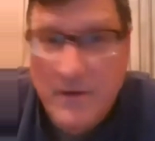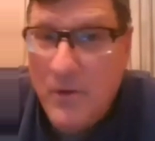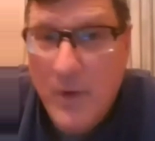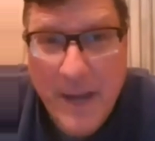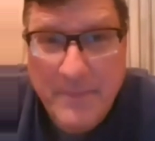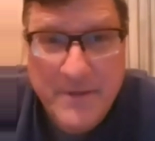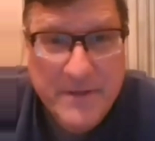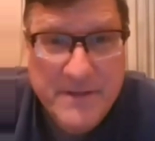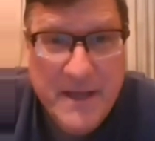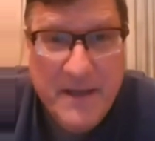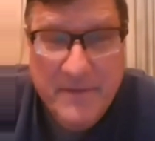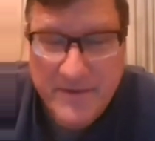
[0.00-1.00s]
no
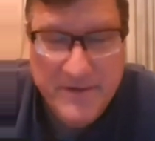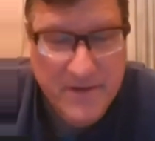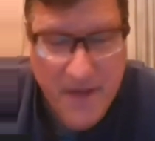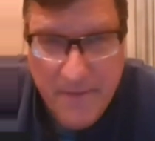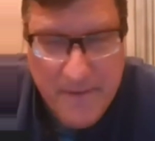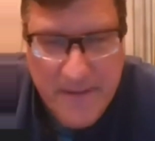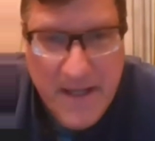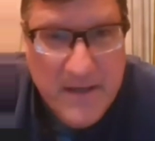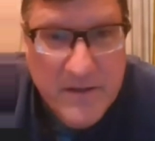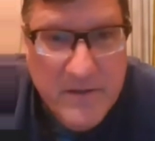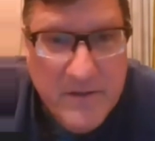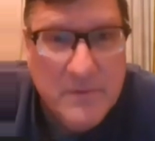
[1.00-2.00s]
options now. There's nothing they
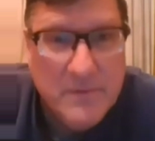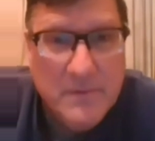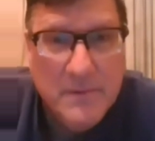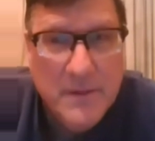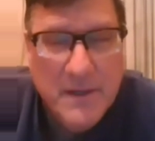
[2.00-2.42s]
can do.